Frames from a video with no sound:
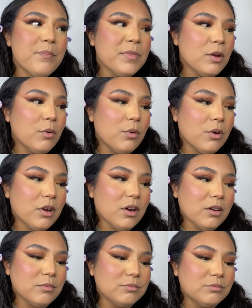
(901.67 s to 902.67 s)

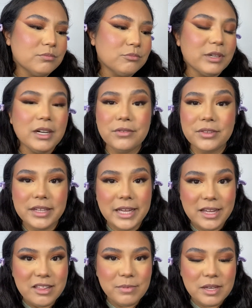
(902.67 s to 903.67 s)
or whatever the
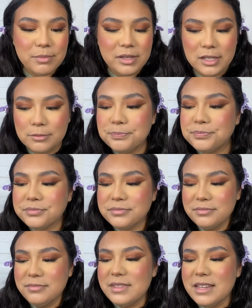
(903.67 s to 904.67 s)
case may be.
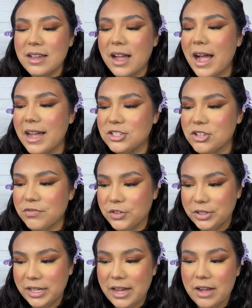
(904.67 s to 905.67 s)
I just feel
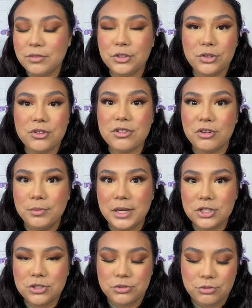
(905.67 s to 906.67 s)
like I've learned so
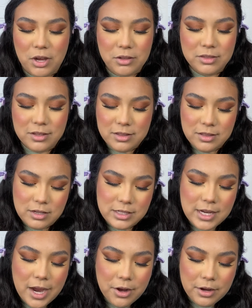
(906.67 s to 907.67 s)
much throughout this
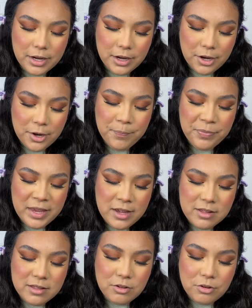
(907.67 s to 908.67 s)
entire year.
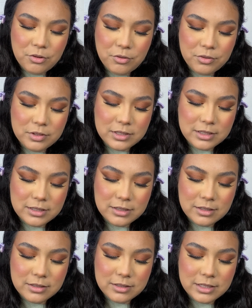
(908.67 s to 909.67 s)
So
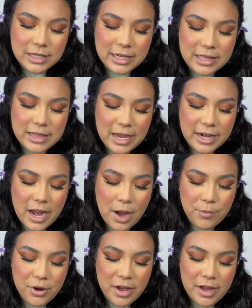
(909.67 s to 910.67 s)
to get that
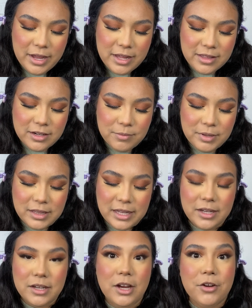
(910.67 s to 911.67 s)
camera is going to be
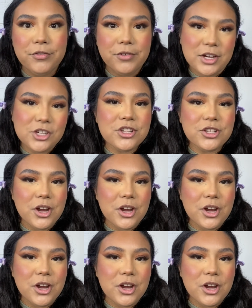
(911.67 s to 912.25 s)
like a fresh start.